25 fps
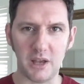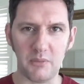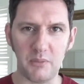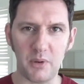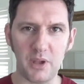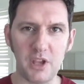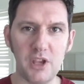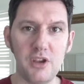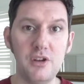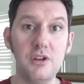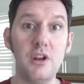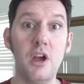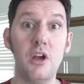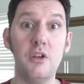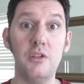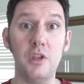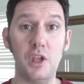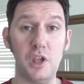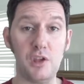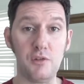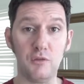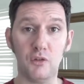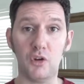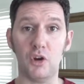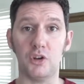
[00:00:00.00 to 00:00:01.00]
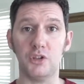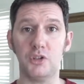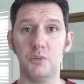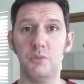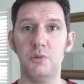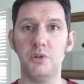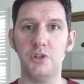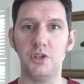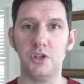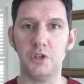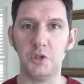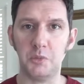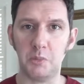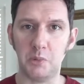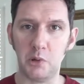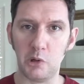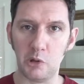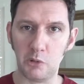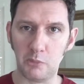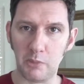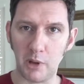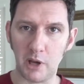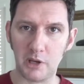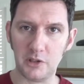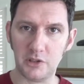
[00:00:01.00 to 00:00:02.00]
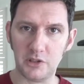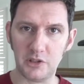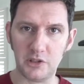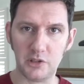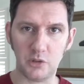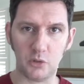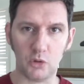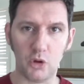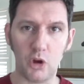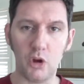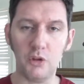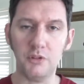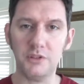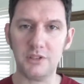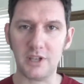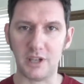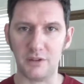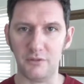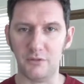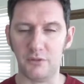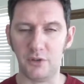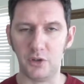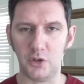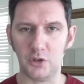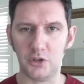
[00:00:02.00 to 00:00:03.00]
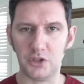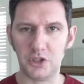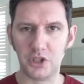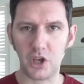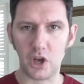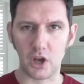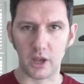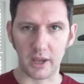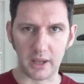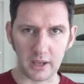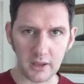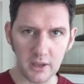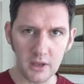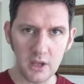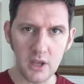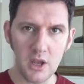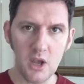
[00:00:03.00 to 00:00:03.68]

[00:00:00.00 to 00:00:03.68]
but you know that you've got to produce blog posts or content for your site.